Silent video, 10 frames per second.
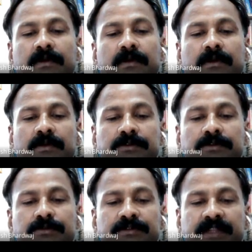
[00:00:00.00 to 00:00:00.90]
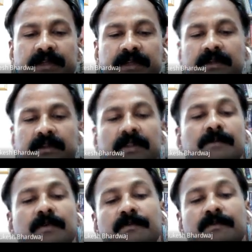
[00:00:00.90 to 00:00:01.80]
to take a
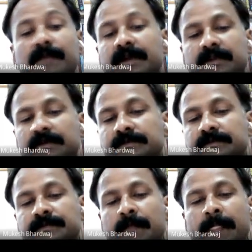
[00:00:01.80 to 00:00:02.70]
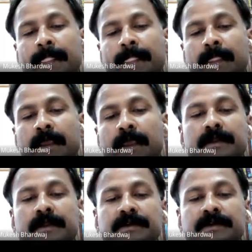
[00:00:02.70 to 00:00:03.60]
lump of matter
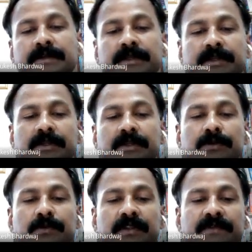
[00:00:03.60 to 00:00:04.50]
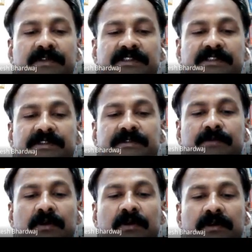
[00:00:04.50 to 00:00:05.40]
and cut it into even
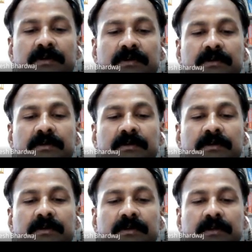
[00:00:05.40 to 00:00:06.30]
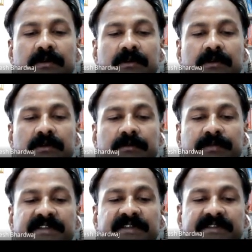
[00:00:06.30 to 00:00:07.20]
smaller
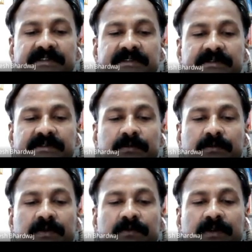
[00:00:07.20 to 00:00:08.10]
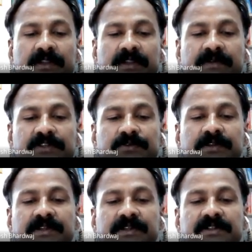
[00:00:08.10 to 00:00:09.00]
pieces, one would eventually
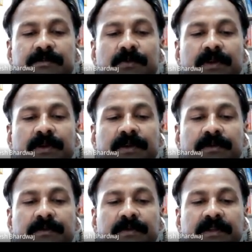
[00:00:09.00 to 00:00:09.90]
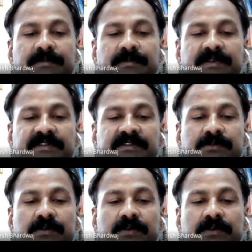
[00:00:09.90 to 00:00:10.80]
reach a point where the pieces
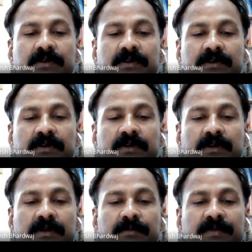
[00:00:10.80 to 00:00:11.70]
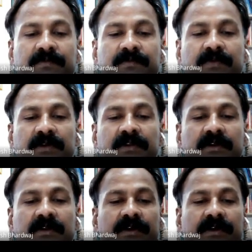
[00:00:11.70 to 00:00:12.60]
could not be further
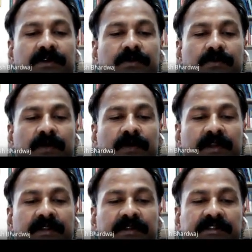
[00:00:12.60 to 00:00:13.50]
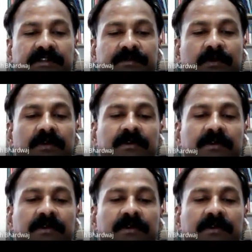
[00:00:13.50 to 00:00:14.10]
cut into anything smaller.